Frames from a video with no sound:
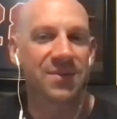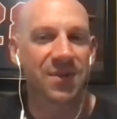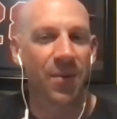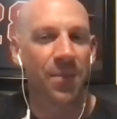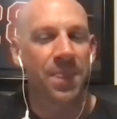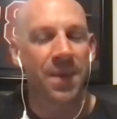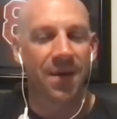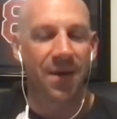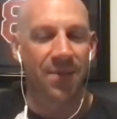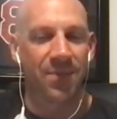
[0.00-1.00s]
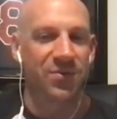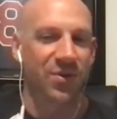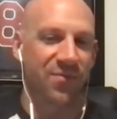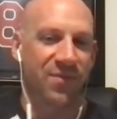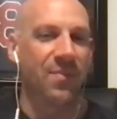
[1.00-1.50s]
So those are
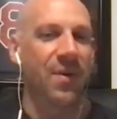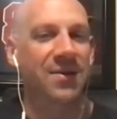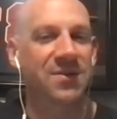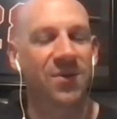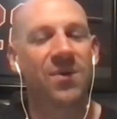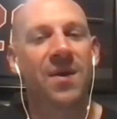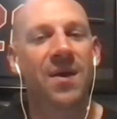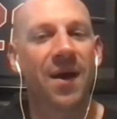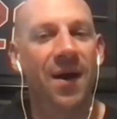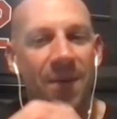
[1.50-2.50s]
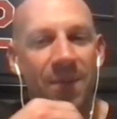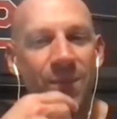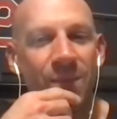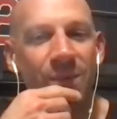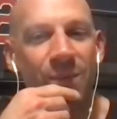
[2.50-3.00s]
good feedback. So
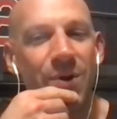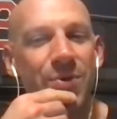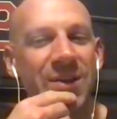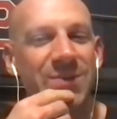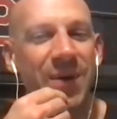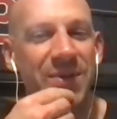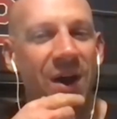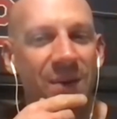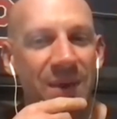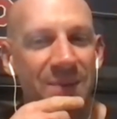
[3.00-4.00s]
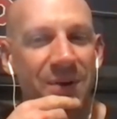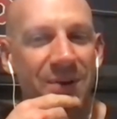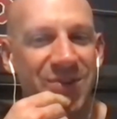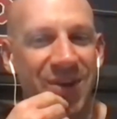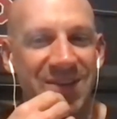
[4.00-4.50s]
what are your thoughts about the automated ball
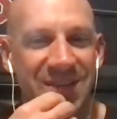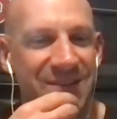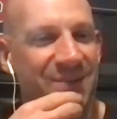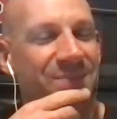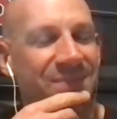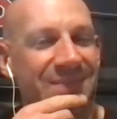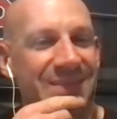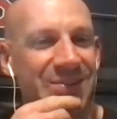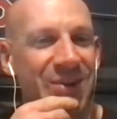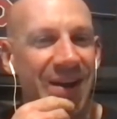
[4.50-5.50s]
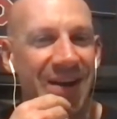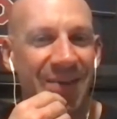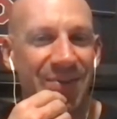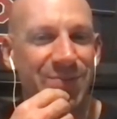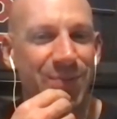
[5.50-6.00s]
strike system? They're trying it
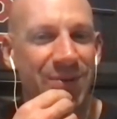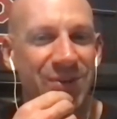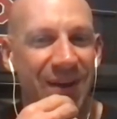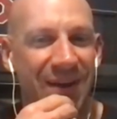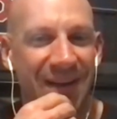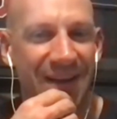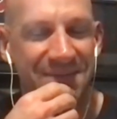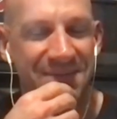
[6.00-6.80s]
out this spring training.